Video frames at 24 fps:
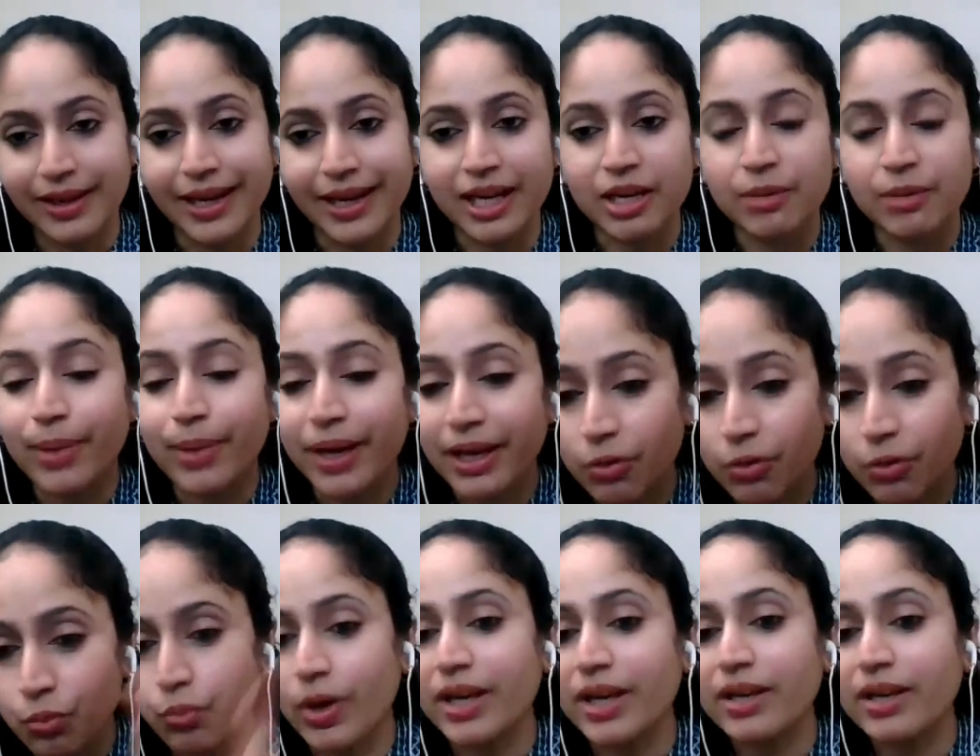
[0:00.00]
And by
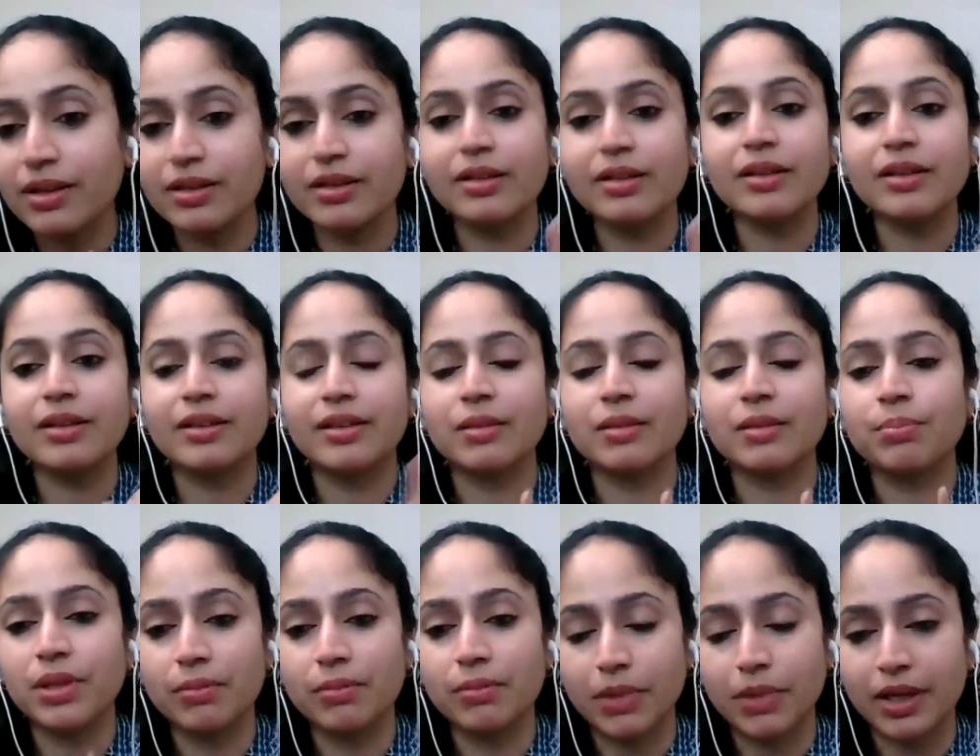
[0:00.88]
1 year,
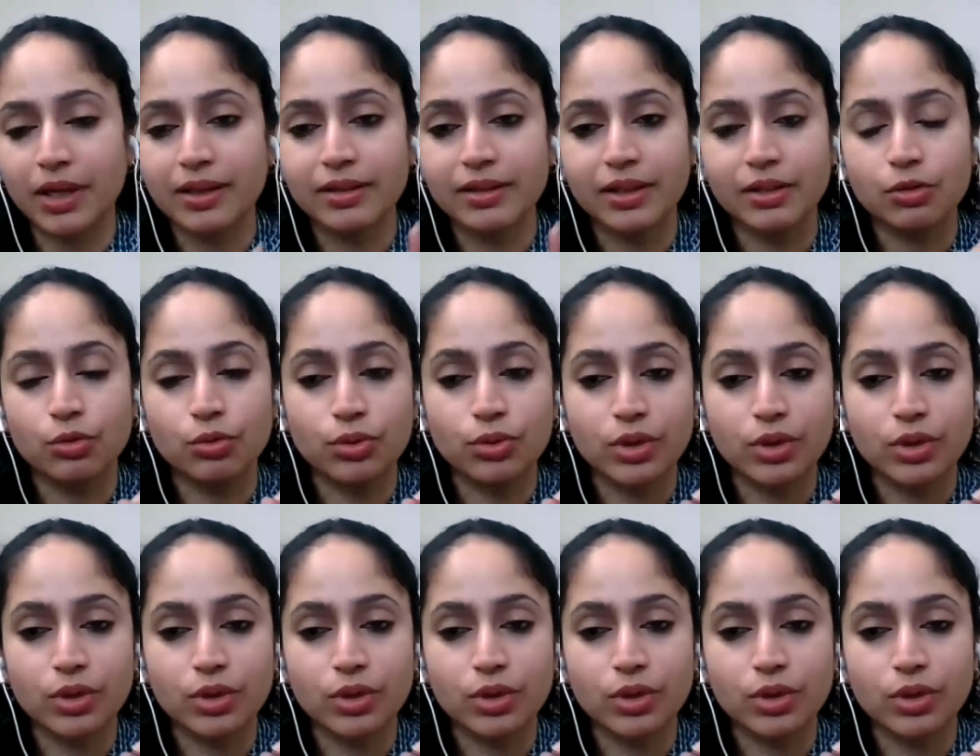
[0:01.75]
keep in mind that